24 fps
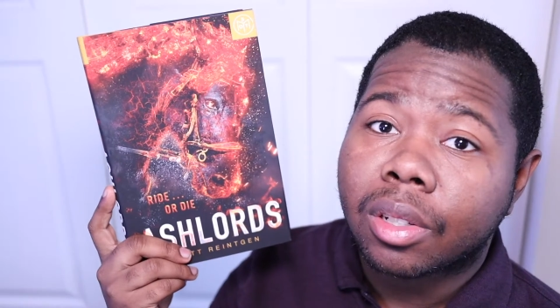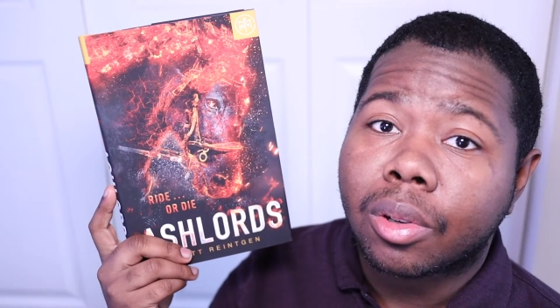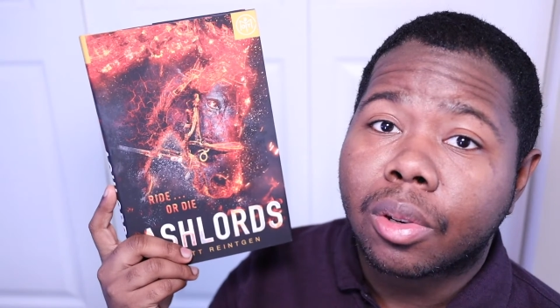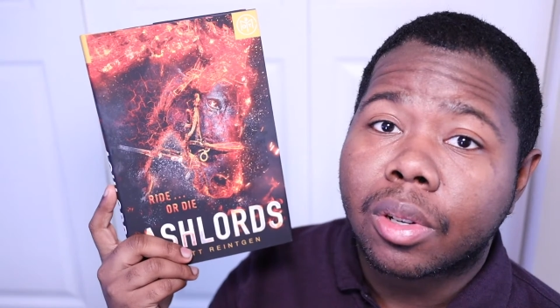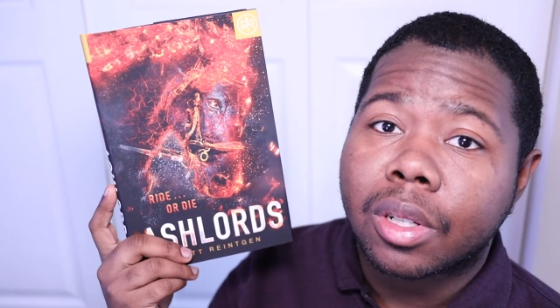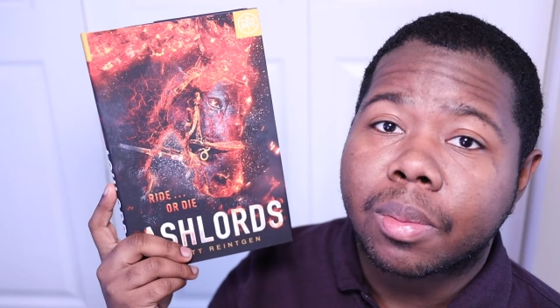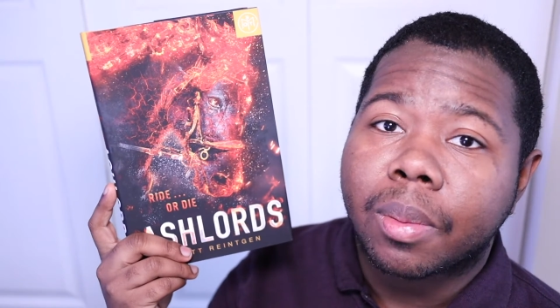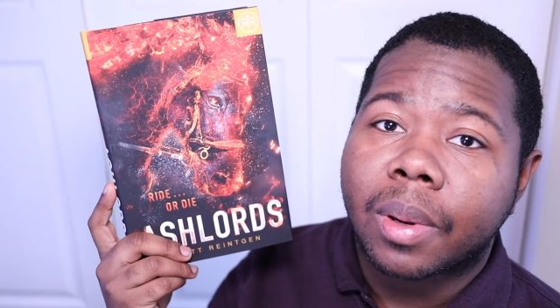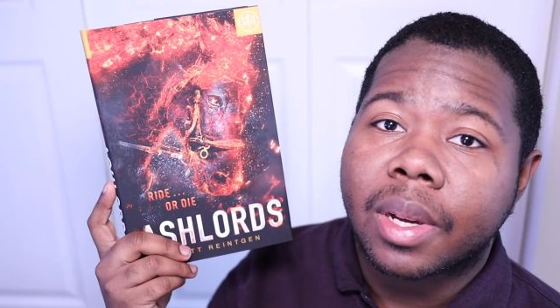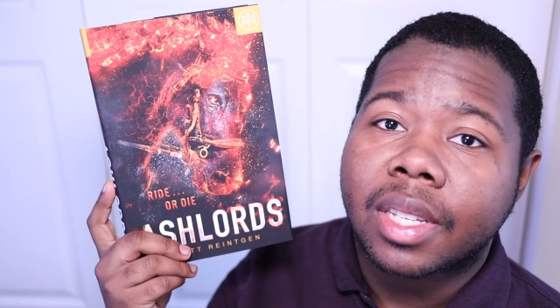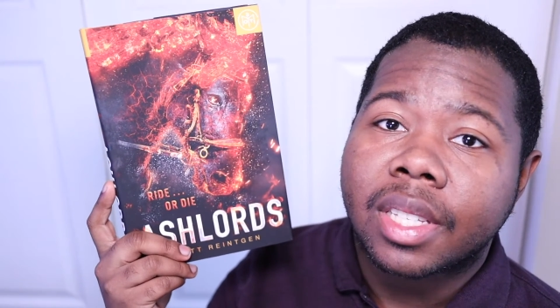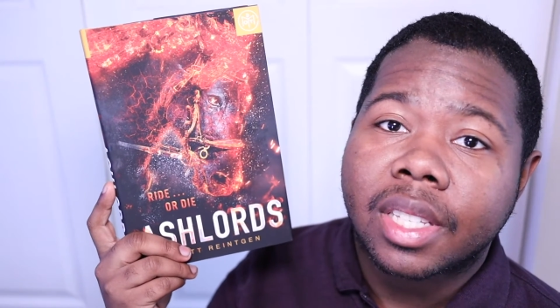
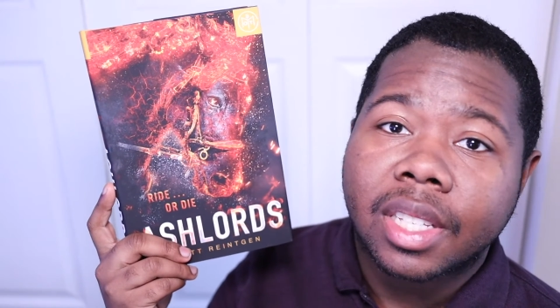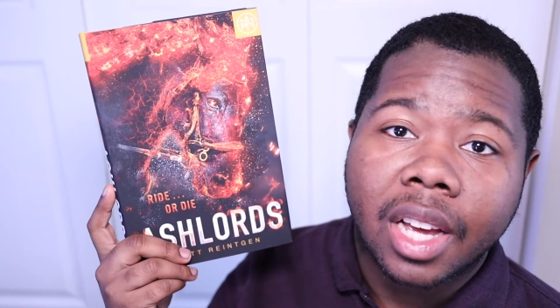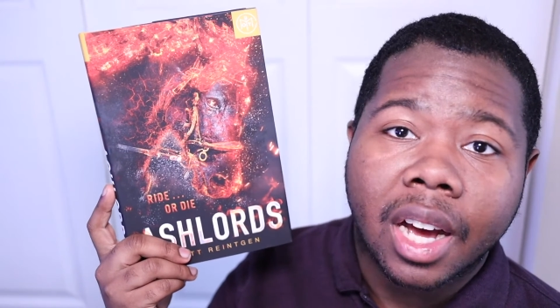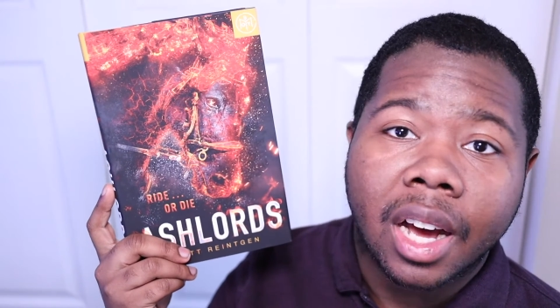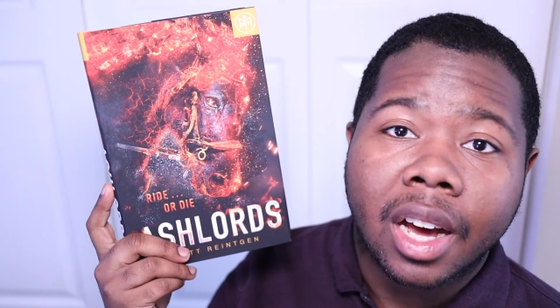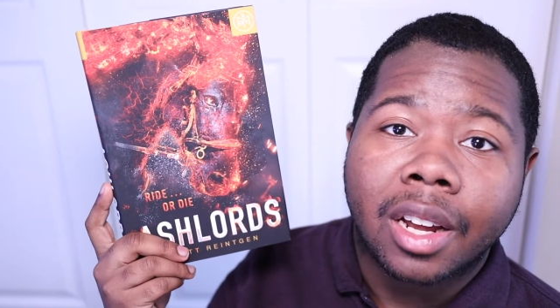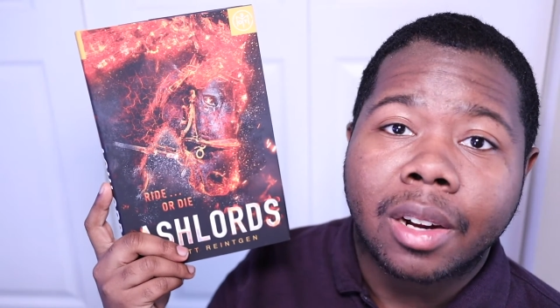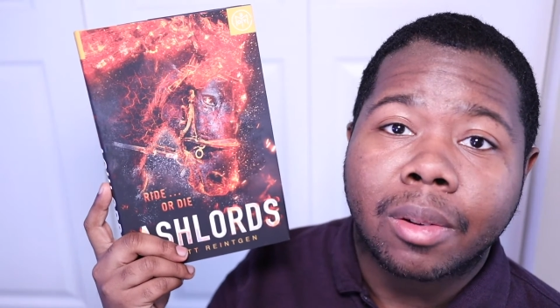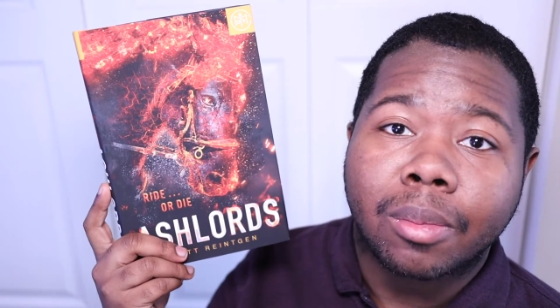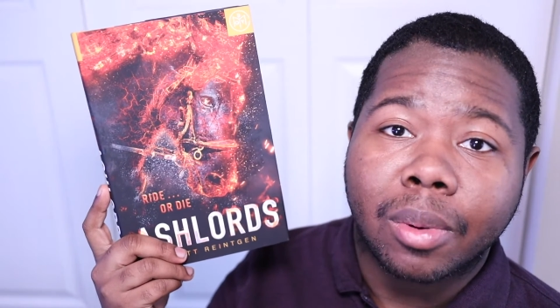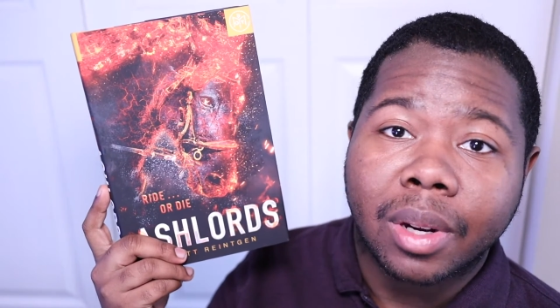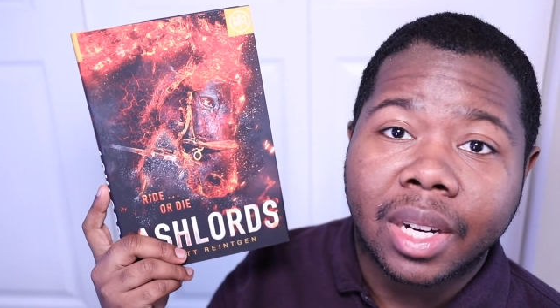Lords by
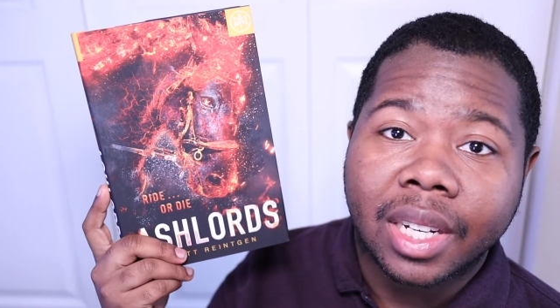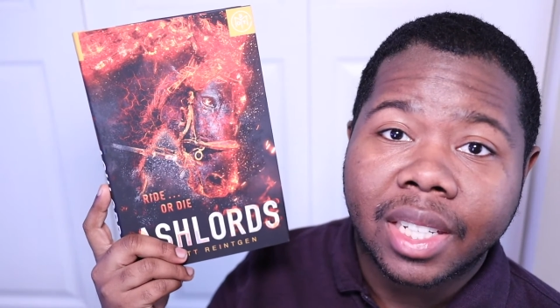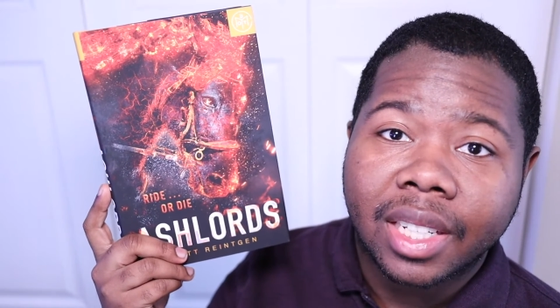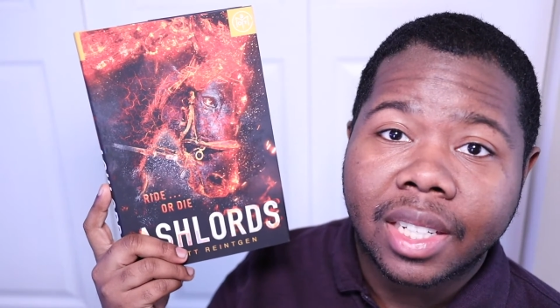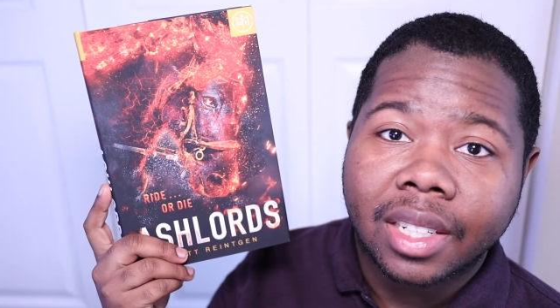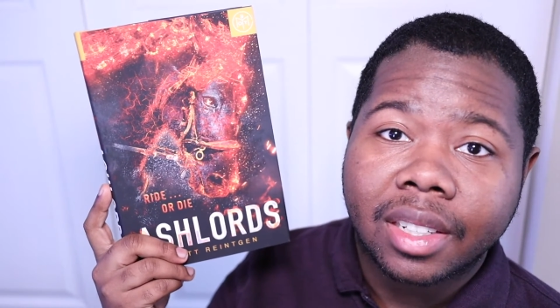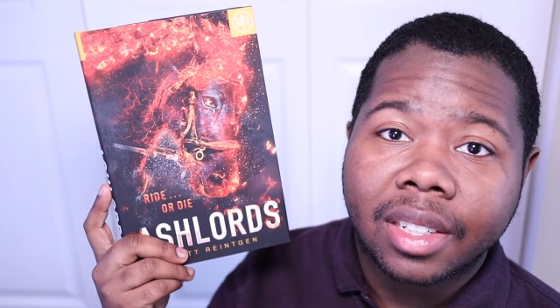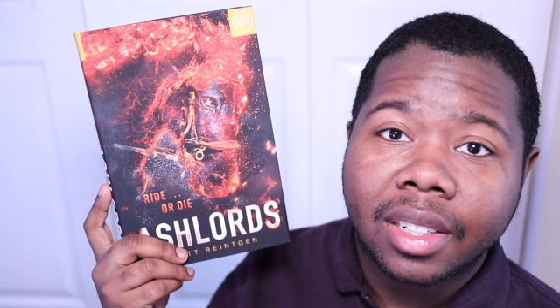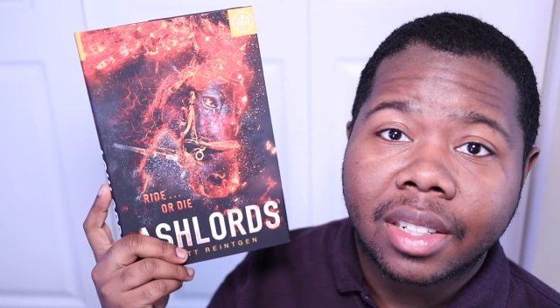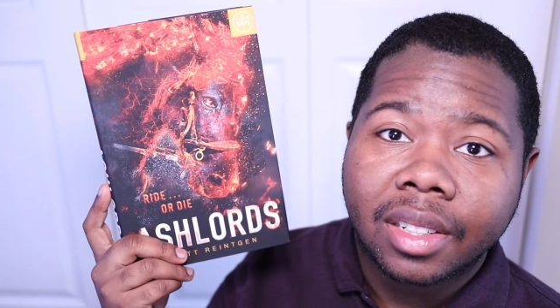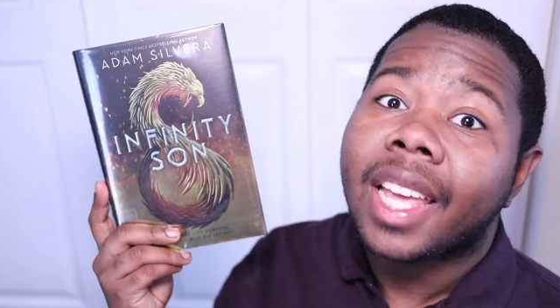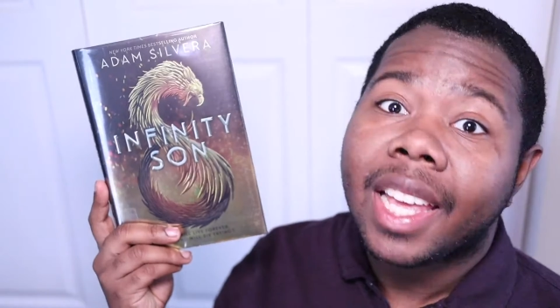Scott
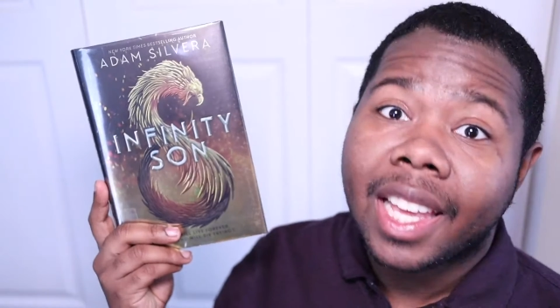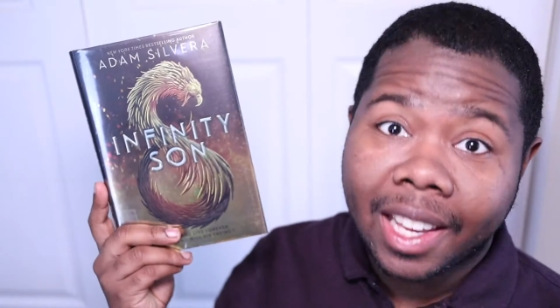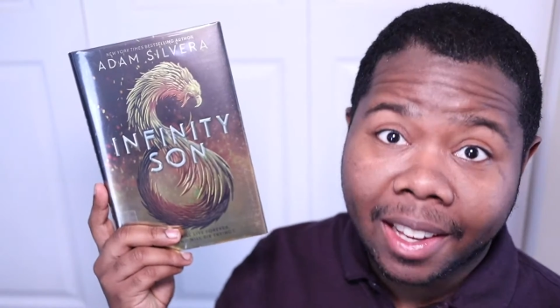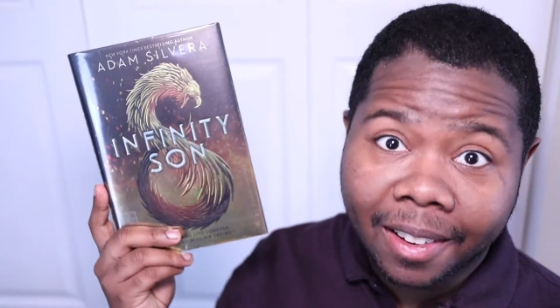Rankin,